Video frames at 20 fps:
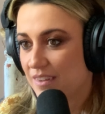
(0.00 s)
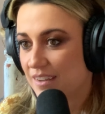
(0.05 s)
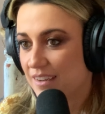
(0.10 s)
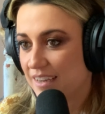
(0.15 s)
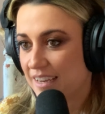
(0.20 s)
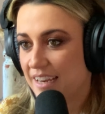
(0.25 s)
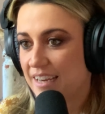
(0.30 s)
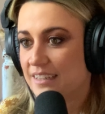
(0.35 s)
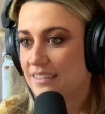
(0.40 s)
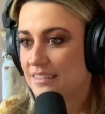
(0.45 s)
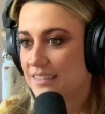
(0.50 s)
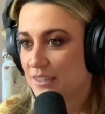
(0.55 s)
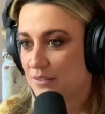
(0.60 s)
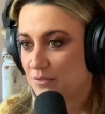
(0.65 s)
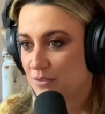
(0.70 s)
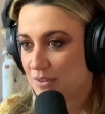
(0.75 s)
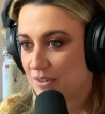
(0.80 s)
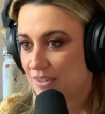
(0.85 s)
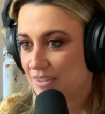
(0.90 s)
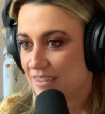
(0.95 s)
I hate
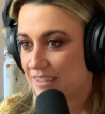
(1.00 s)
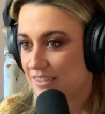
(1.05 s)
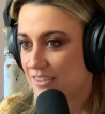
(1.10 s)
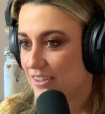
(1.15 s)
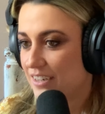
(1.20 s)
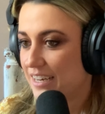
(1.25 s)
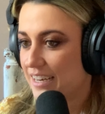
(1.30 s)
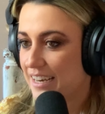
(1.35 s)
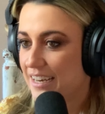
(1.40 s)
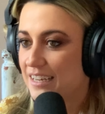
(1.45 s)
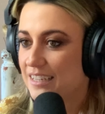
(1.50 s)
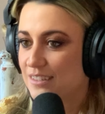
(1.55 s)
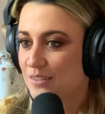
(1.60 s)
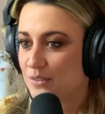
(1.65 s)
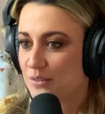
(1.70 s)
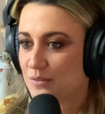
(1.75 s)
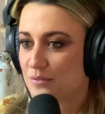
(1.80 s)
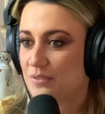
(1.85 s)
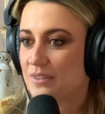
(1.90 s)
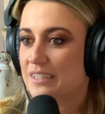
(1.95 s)
seafood. I don't eat any
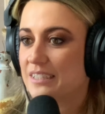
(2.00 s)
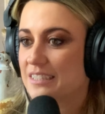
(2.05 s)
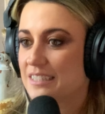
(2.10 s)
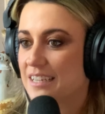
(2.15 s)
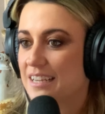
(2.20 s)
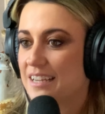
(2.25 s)
sort of fish.